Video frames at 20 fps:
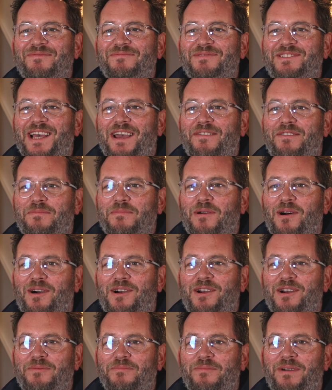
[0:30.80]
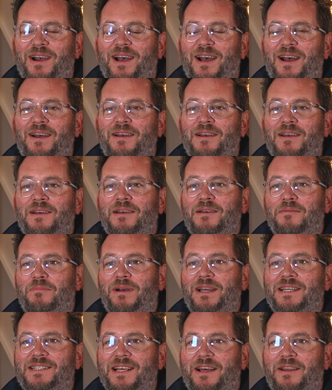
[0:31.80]
I'm David Markham, uh,
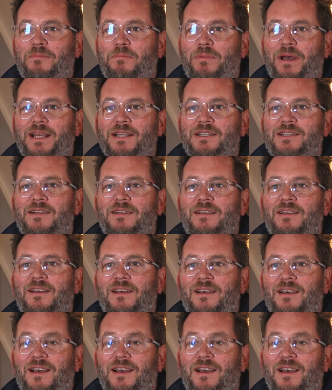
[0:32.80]
based down in Paignton.